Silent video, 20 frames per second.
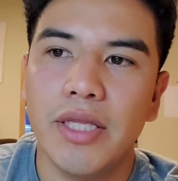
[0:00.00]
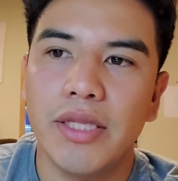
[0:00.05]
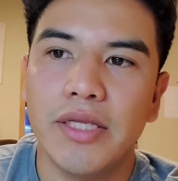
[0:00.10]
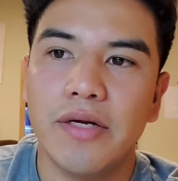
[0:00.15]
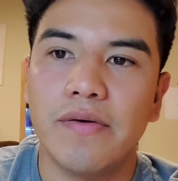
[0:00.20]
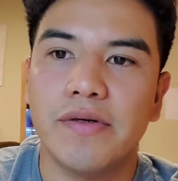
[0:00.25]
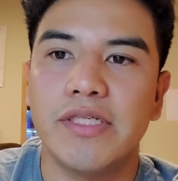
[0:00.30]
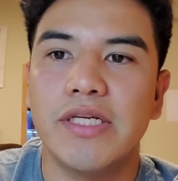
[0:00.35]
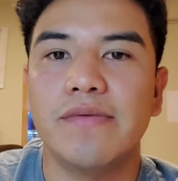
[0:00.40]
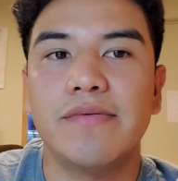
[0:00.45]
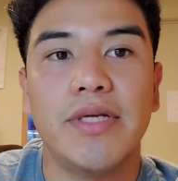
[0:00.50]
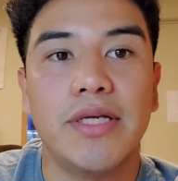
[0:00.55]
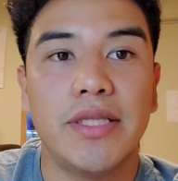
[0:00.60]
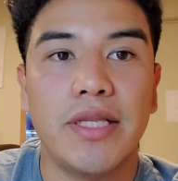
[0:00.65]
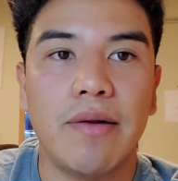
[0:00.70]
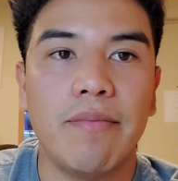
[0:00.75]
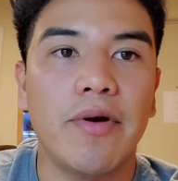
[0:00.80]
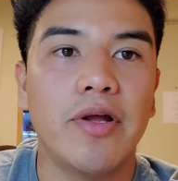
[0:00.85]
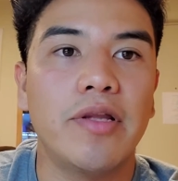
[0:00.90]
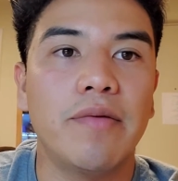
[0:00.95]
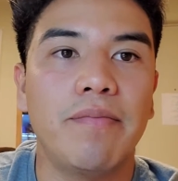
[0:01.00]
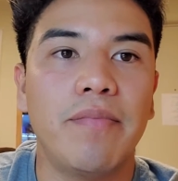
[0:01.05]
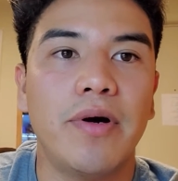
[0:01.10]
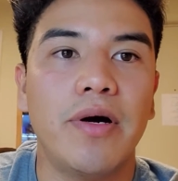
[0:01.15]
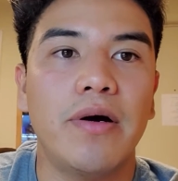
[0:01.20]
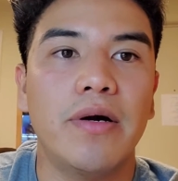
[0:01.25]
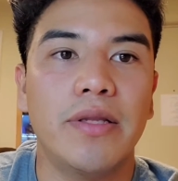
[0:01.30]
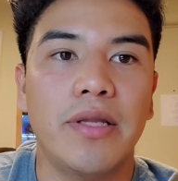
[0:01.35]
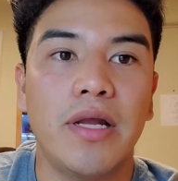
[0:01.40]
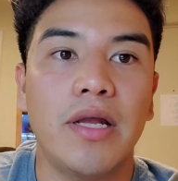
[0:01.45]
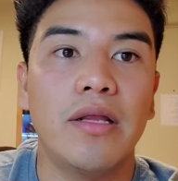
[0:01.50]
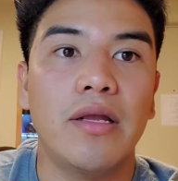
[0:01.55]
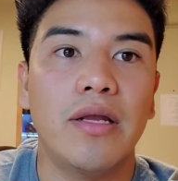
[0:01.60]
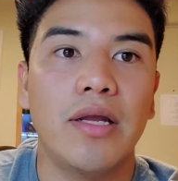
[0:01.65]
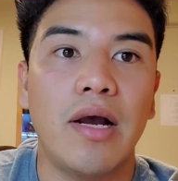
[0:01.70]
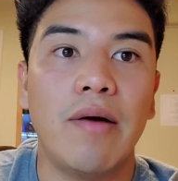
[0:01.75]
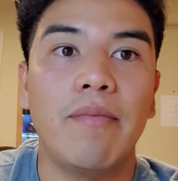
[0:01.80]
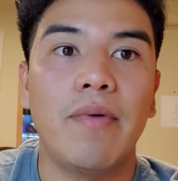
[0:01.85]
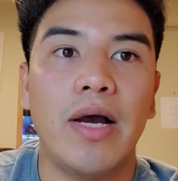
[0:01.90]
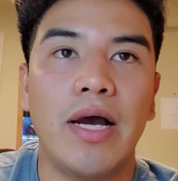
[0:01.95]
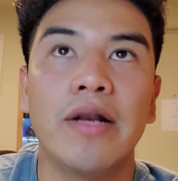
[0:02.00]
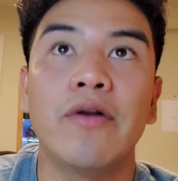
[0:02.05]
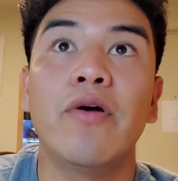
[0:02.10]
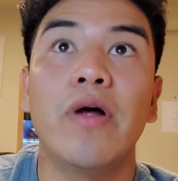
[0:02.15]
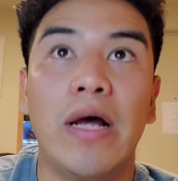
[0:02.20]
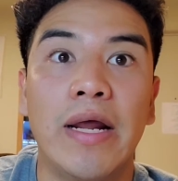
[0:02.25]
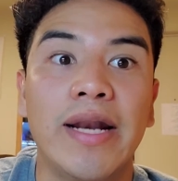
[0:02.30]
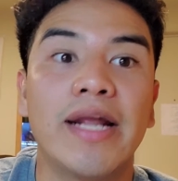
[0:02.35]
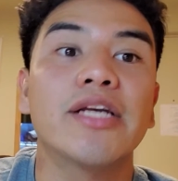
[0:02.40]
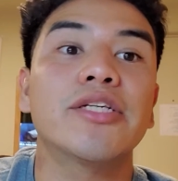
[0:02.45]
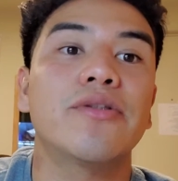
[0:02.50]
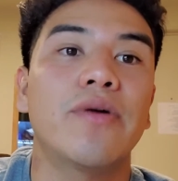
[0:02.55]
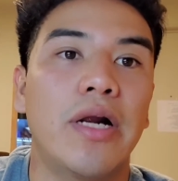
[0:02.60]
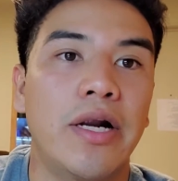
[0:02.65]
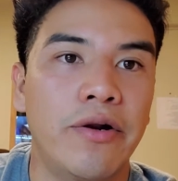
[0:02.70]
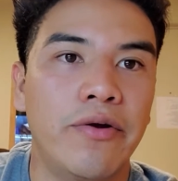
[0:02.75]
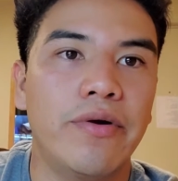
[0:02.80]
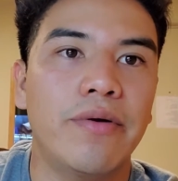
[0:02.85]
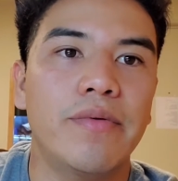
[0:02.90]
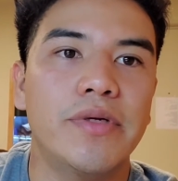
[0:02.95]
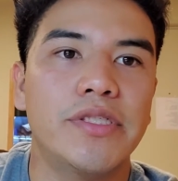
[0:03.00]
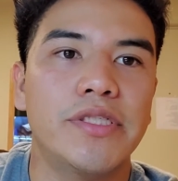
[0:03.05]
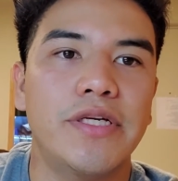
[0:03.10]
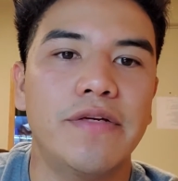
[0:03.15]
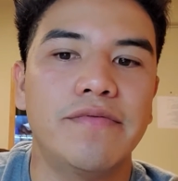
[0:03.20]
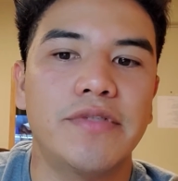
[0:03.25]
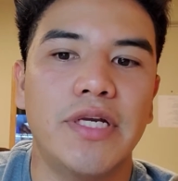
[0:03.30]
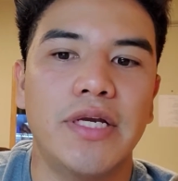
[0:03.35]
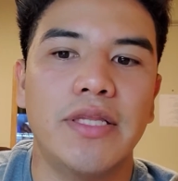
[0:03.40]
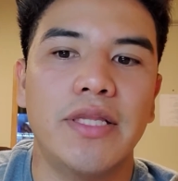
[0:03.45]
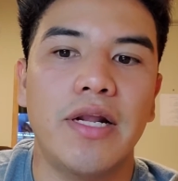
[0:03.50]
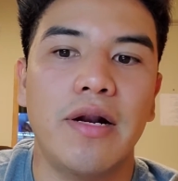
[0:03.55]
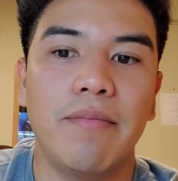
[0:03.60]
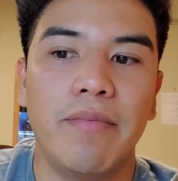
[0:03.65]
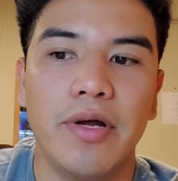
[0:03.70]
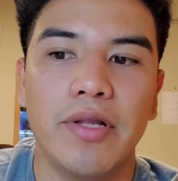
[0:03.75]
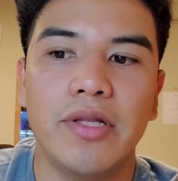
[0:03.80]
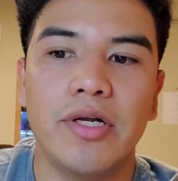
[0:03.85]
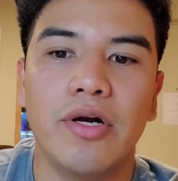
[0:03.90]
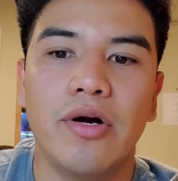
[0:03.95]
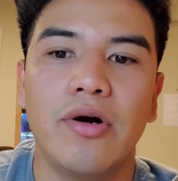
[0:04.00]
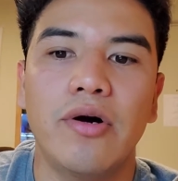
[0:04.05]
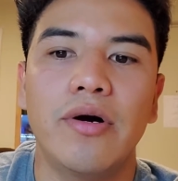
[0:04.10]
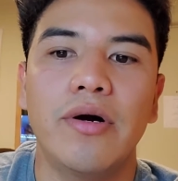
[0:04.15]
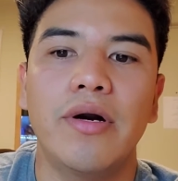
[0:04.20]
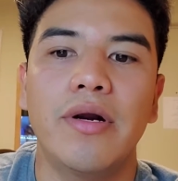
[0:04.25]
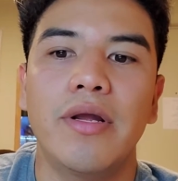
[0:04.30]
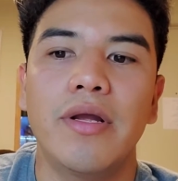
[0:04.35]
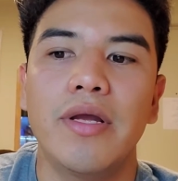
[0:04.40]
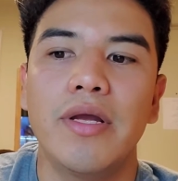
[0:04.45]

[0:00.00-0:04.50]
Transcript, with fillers: the receipt saying that about the part, the uh, an extra another receipt saying that about the car,